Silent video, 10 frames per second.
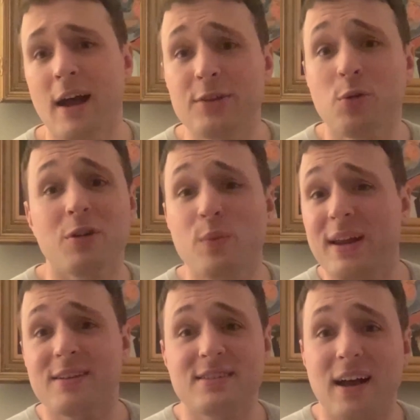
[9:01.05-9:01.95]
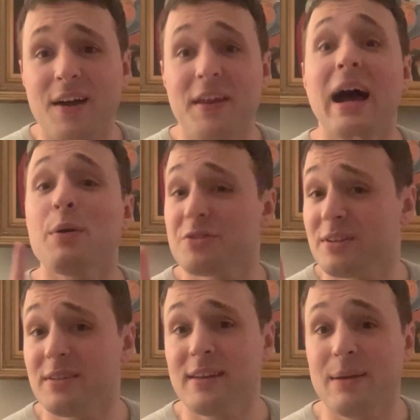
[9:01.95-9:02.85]
I told her to wait outside, that I was gonna
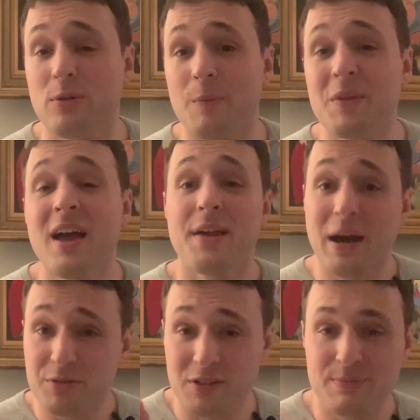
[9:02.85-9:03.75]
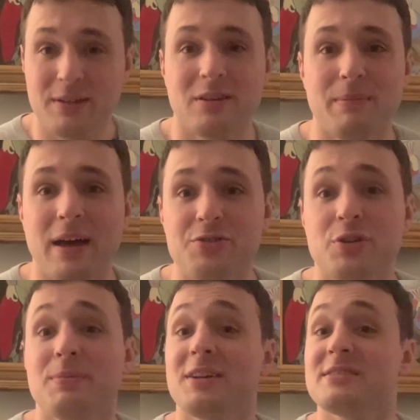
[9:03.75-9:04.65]
get the table, and I was gonna speak to the
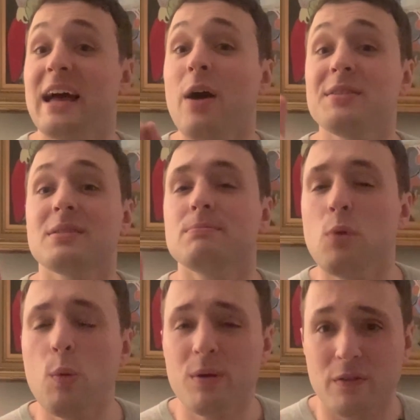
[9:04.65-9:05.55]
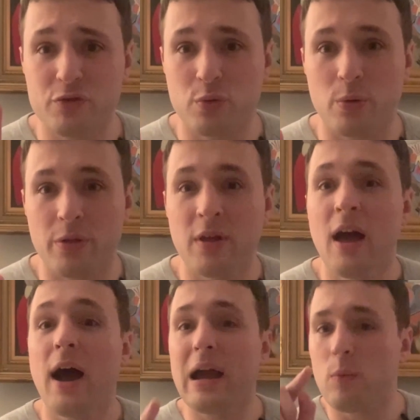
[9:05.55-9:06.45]
manager, because now is the moment of truth.
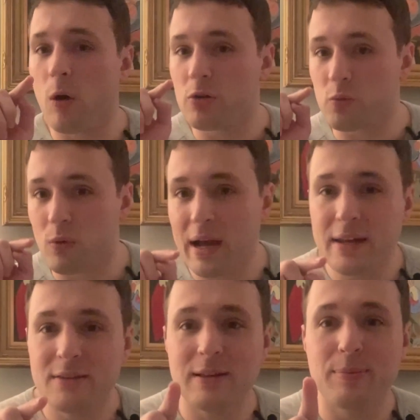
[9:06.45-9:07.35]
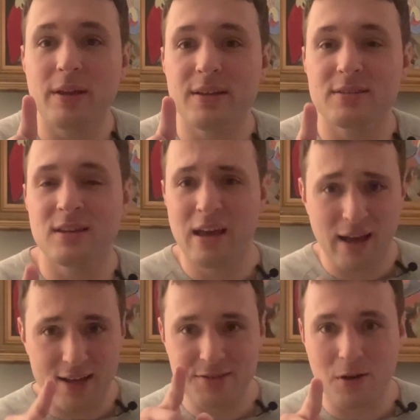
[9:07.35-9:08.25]
I walked right into the place,
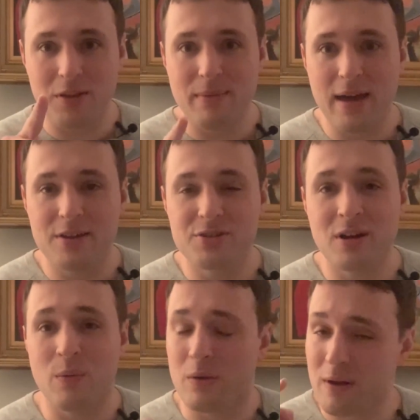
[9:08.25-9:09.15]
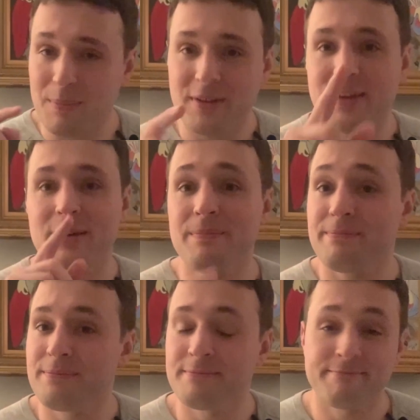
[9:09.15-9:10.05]
I saw the manager, I went right up to him,
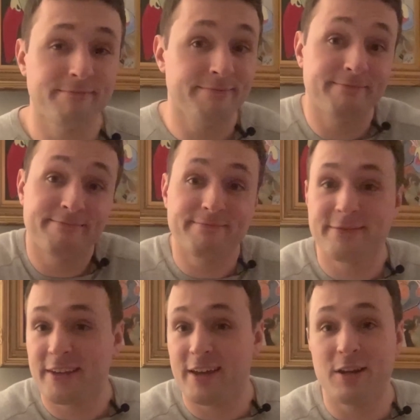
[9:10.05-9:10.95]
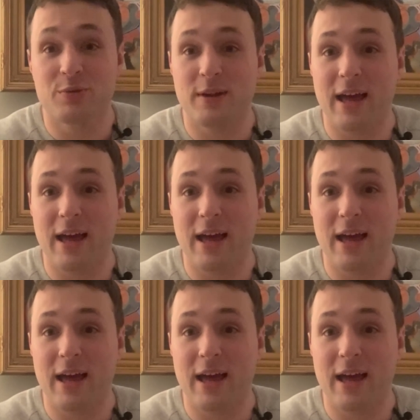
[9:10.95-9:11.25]
and here's what